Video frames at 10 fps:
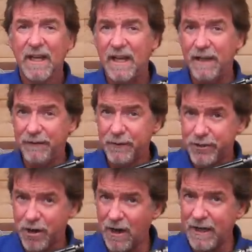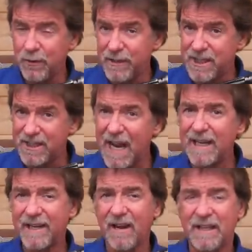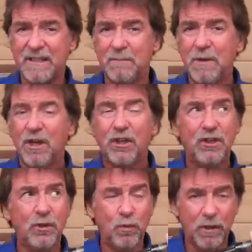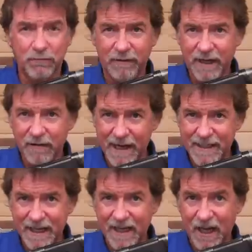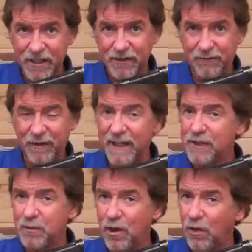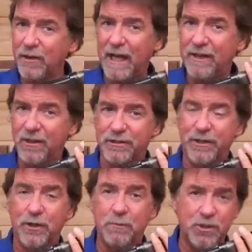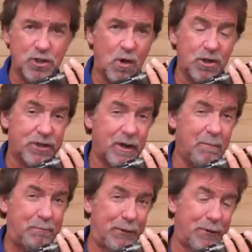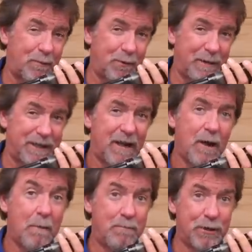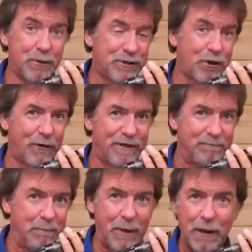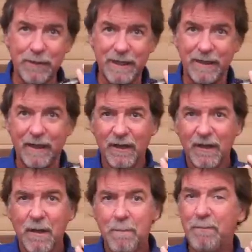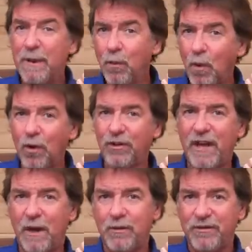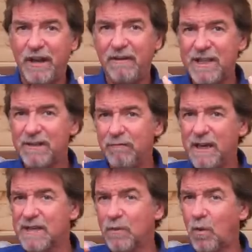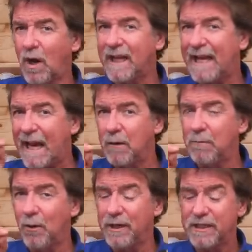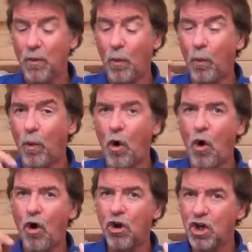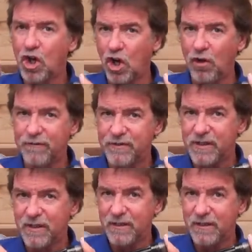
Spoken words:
If you try it with a standard item, you will regret it, as your fingers will all get knotted up, squashed and probably bruised or even broken. Be warned though, there is a reason why cowboys wore gloves.